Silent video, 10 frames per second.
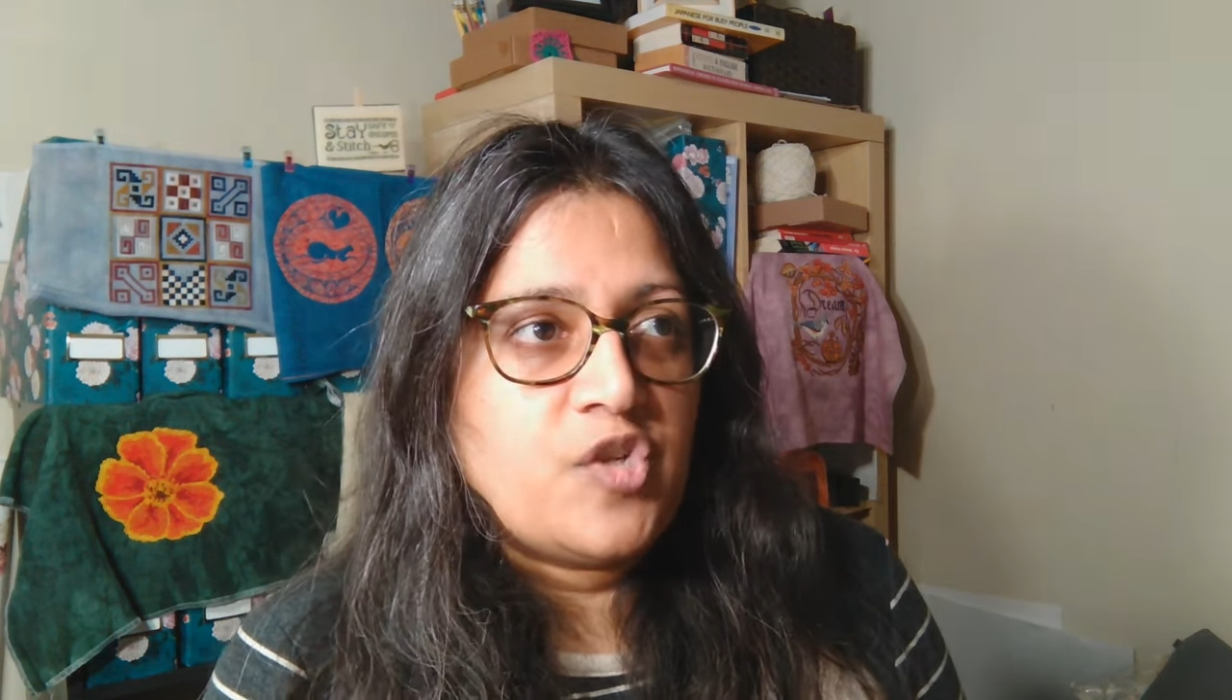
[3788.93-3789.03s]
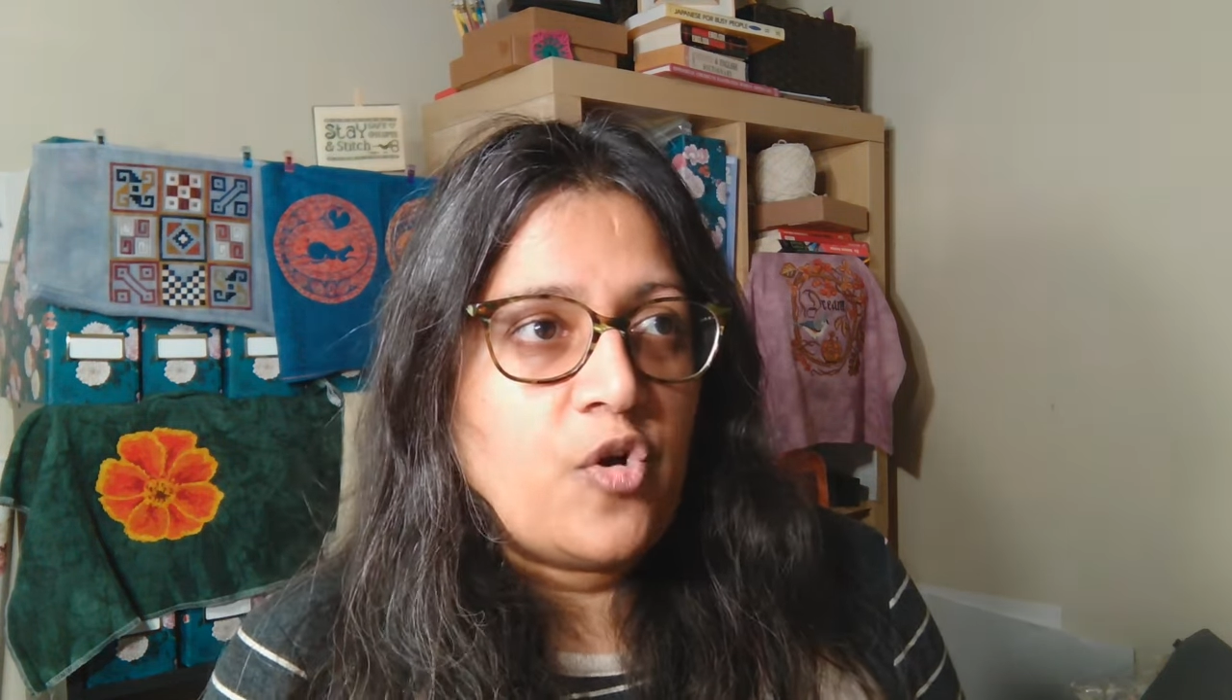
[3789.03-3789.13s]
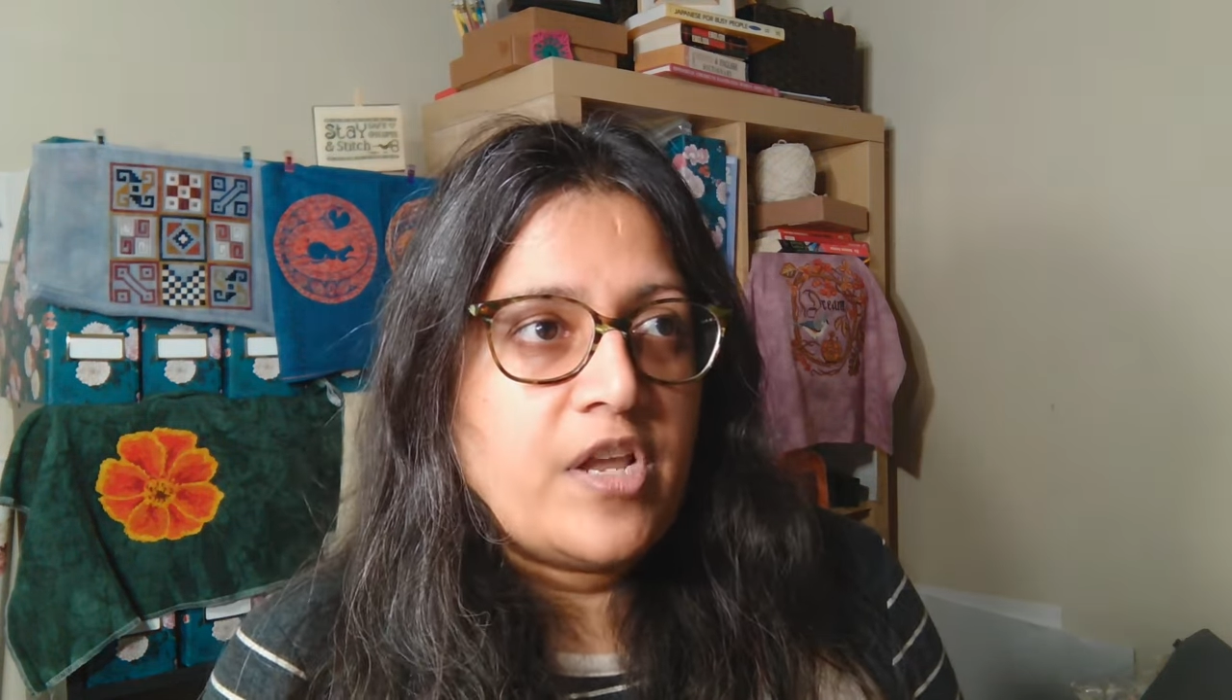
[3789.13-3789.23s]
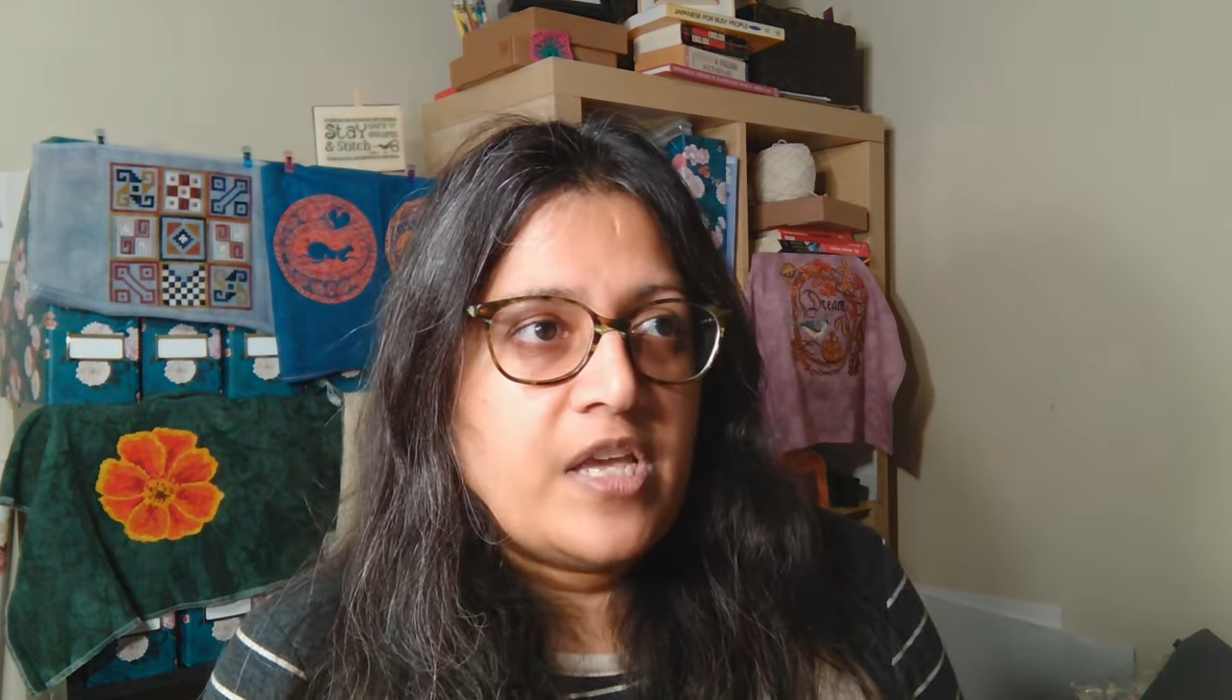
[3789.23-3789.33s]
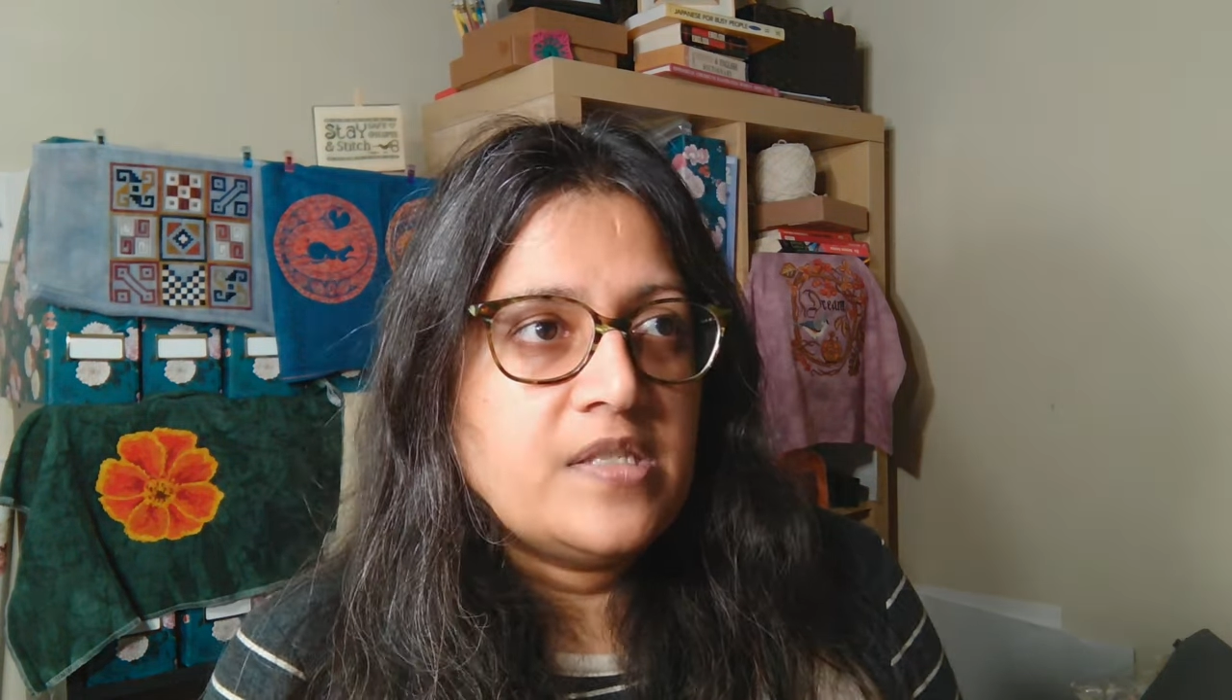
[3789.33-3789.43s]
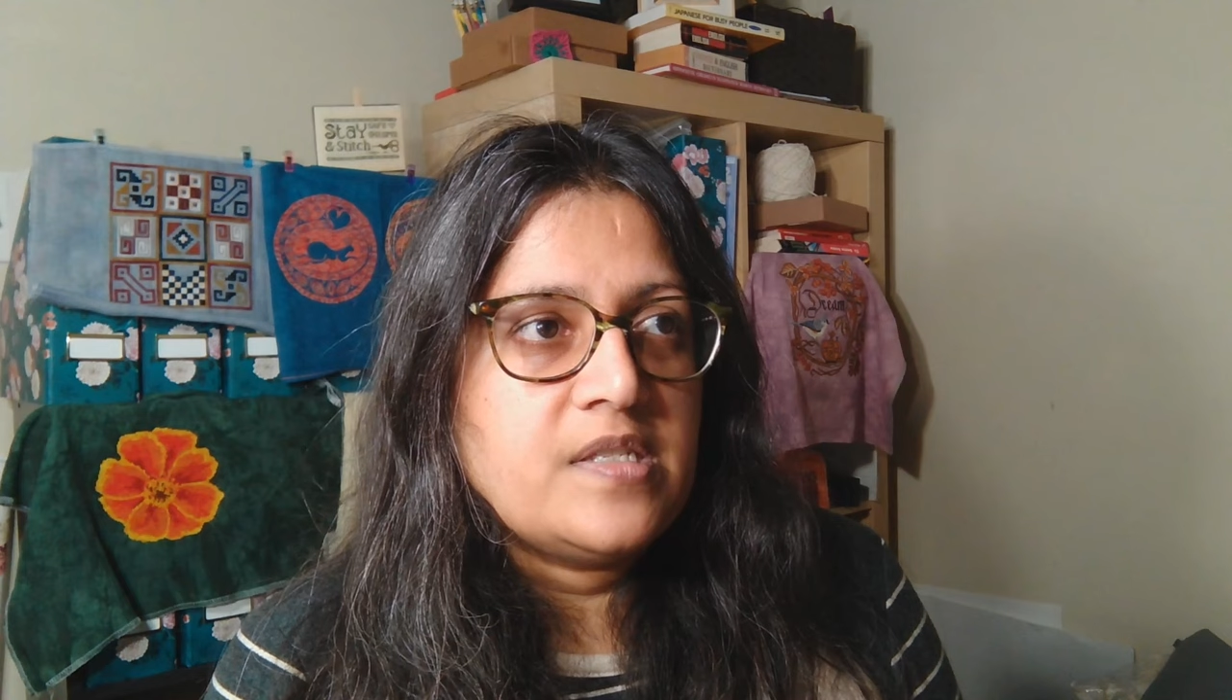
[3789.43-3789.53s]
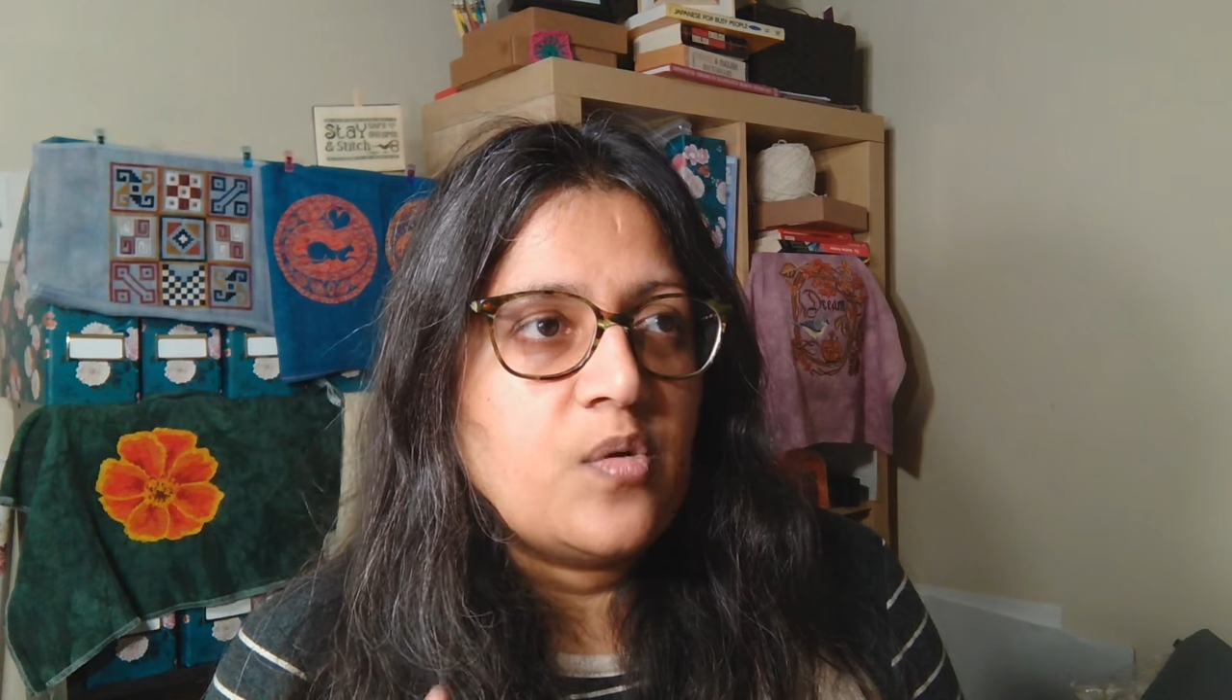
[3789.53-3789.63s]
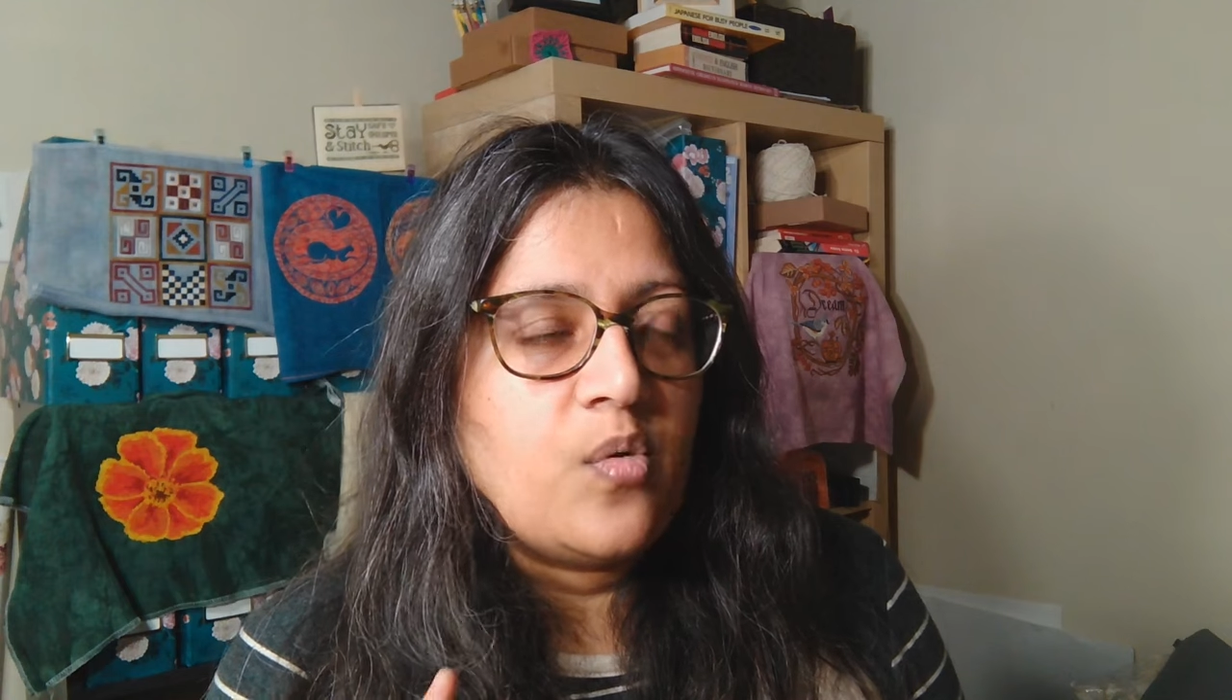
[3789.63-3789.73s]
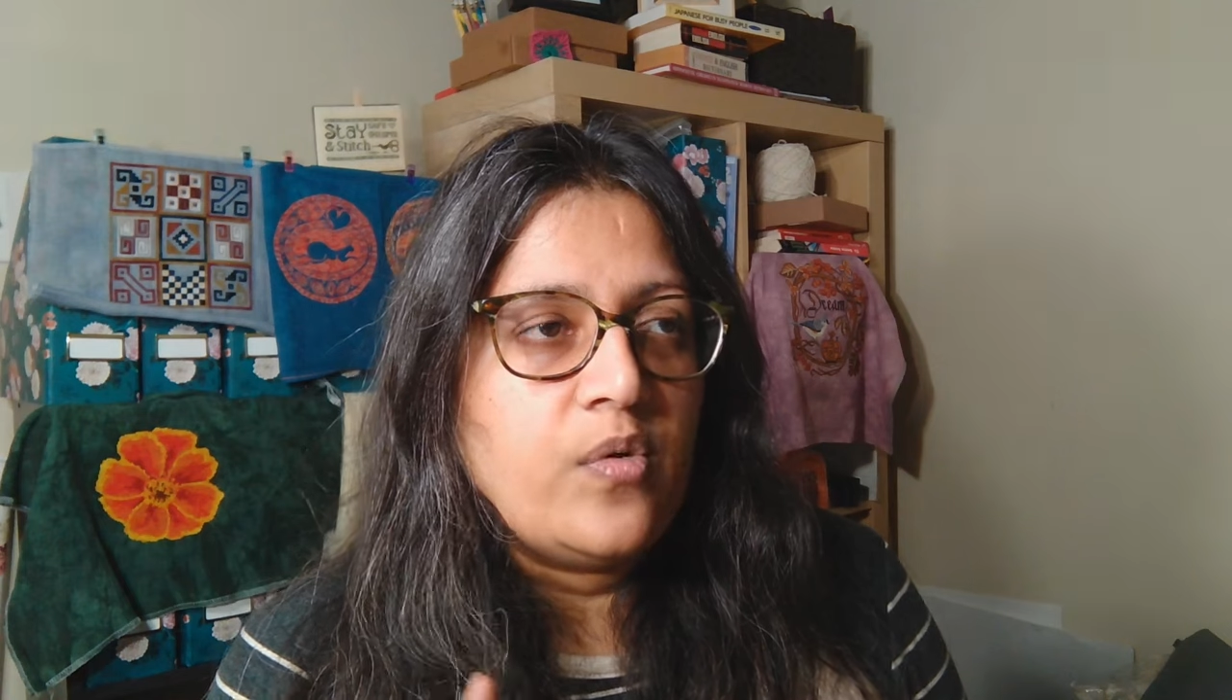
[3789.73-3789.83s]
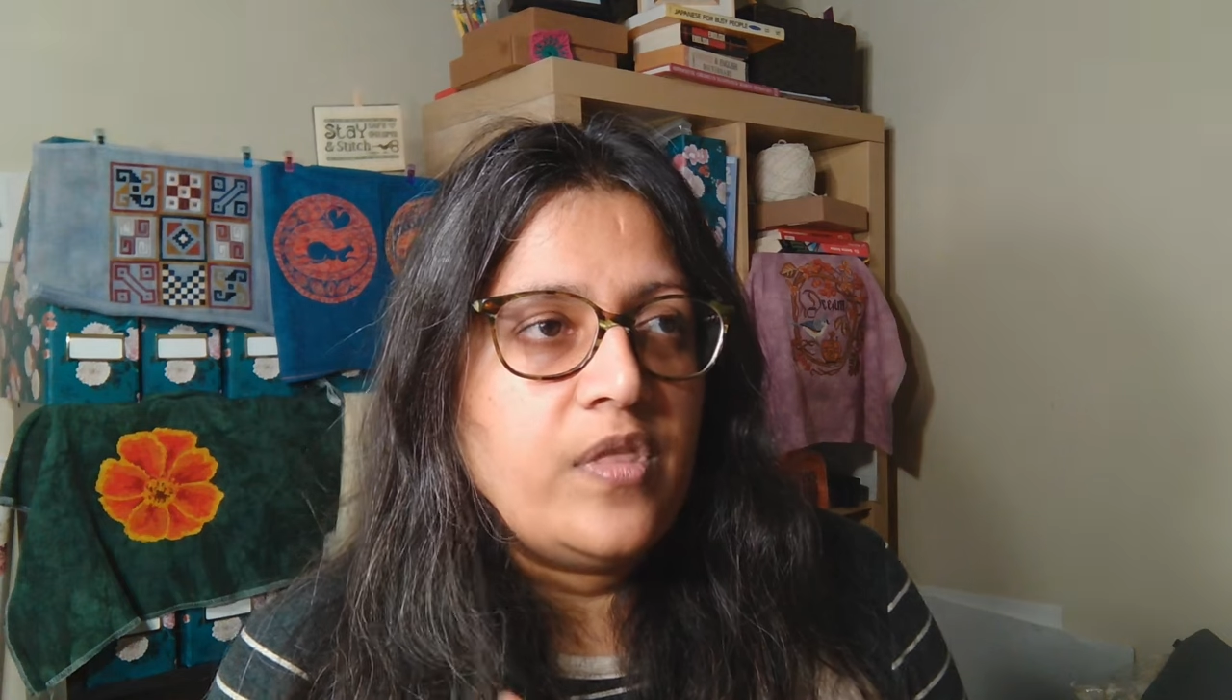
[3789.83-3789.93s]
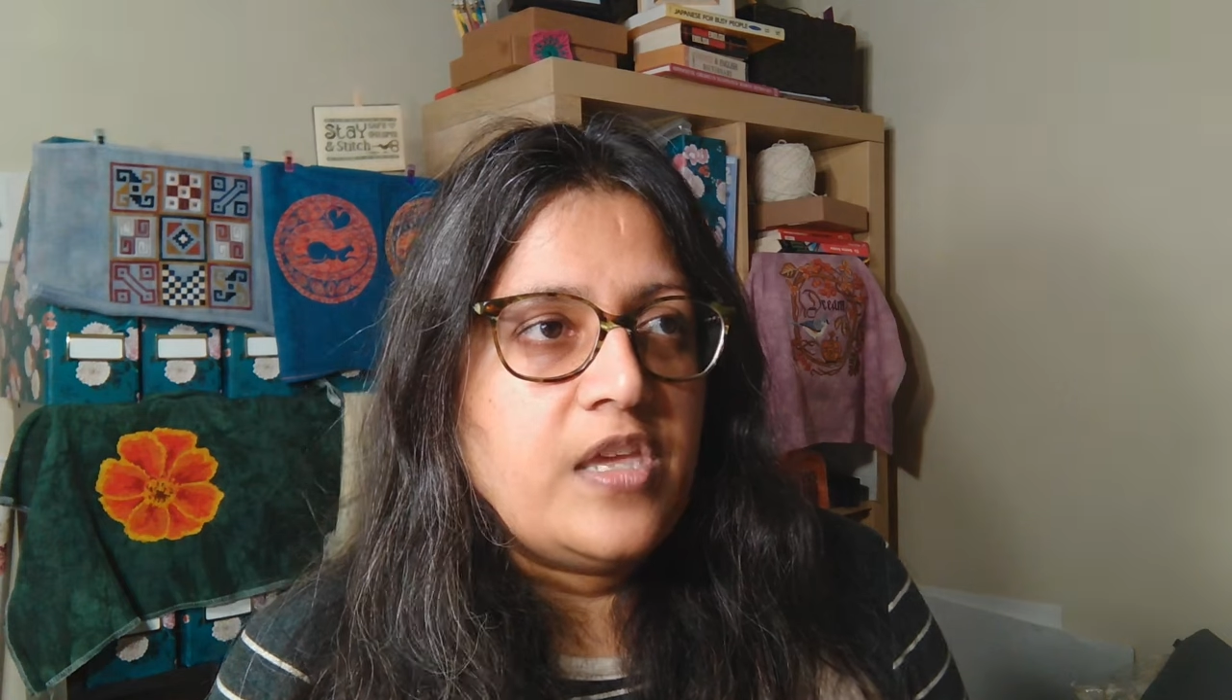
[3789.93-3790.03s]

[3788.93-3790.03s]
So the